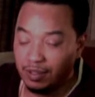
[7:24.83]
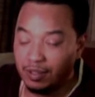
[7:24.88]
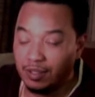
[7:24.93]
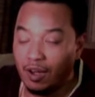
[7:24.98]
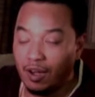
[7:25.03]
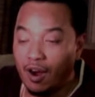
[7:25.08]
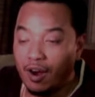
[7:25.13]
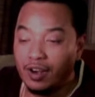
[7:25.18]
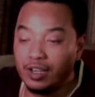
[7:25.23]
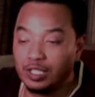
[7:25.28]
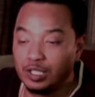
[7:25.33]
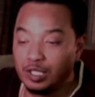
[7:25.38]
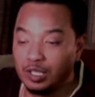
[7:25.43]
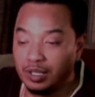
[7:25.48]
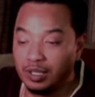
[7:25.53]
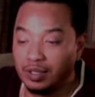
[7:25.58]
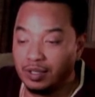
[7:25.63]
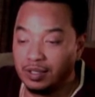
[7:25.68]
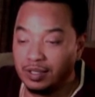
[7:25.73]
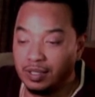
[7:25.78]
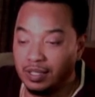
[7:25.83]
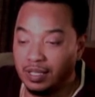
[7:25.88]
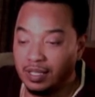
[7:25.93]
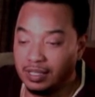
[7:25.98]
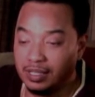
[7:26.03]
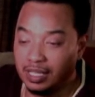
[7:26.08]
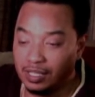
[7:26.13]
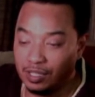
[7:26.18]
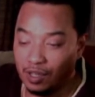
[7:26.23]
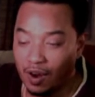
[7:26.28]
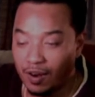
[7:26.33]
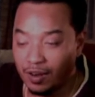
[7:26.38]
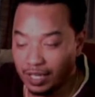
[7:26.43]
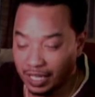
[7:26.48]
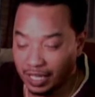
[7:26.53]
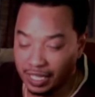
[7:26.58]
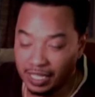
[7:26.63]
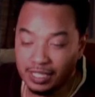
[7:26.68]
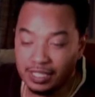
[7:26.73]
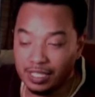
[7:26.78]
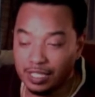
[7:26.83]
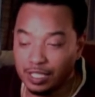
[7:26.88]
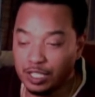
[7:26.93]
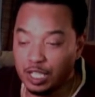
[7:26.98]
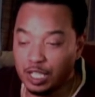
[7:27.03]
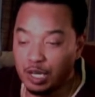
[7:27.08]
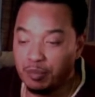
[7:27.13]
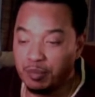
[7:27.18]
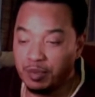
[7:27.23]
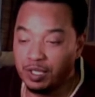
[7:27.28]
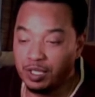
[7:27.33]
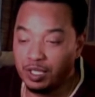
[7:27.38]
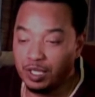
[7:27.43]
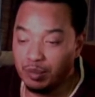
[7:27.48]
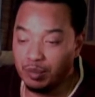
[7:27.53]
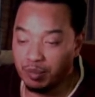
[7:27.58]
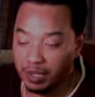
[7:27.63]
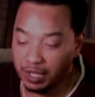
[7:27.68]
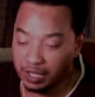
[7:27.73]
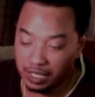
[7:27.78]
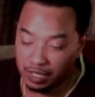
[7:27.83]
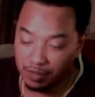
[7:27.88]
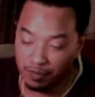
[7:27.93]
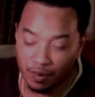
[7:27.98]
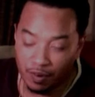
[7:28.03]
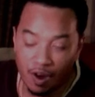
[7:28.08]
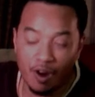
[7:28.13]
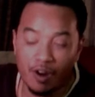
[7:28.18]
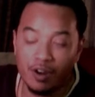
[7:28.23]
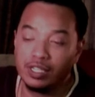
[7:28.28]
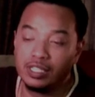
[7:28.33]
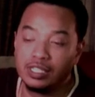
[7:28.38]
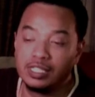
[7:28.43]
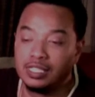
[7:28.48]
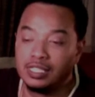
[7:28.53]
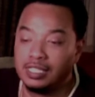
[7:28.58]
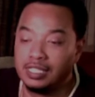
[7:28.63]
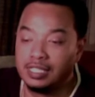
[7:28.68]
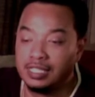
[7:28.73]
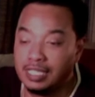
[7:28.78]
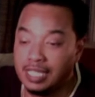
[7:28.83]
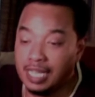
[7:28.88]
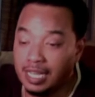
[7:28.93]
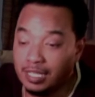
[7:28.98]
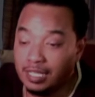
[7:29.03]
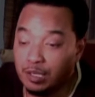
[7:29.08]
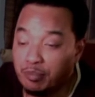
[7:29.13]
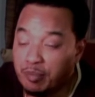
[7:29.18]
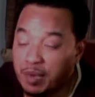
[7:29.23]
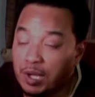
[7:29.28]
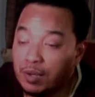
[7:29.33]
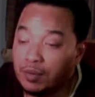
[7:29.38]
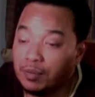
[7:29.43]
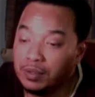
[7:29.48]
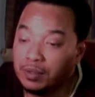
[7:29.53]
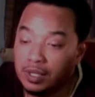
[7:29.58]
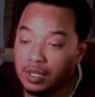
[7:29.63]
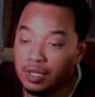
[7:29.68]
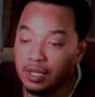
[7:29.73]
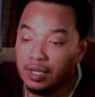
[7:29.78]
hard to get to the championship, but it's even harder to sustain the belt.